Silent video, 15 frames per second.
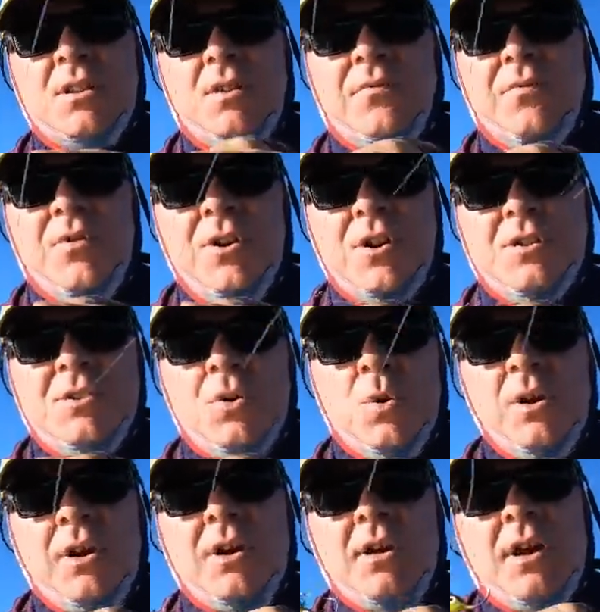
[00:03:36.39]
the first
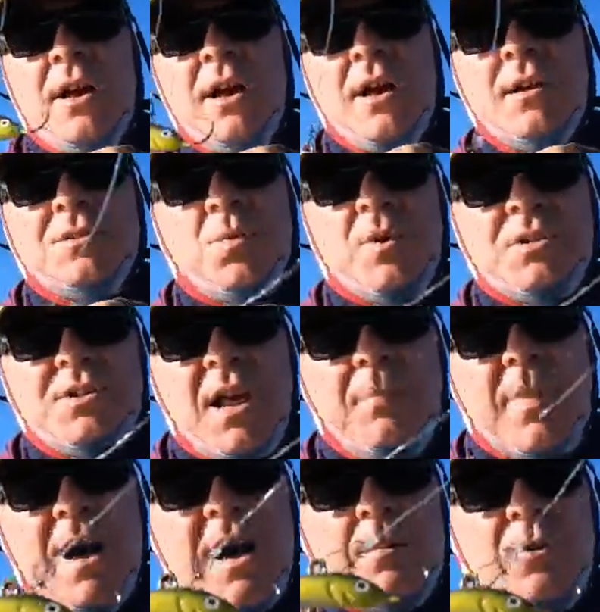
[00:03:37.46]
hook, uh, squash
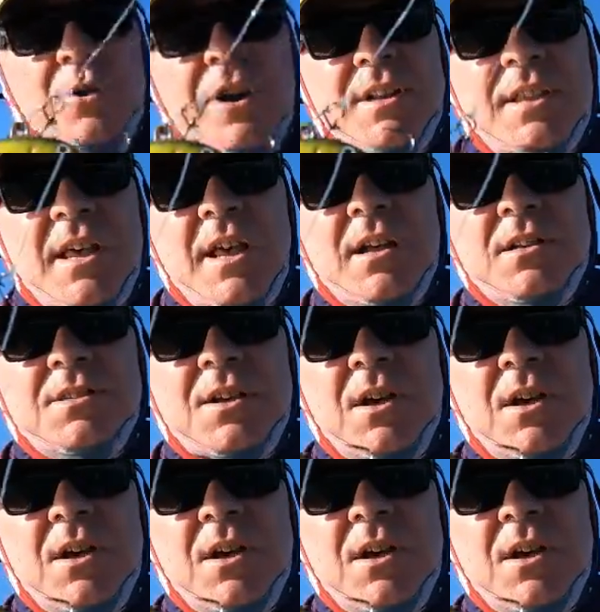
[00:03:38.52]
that barb right down.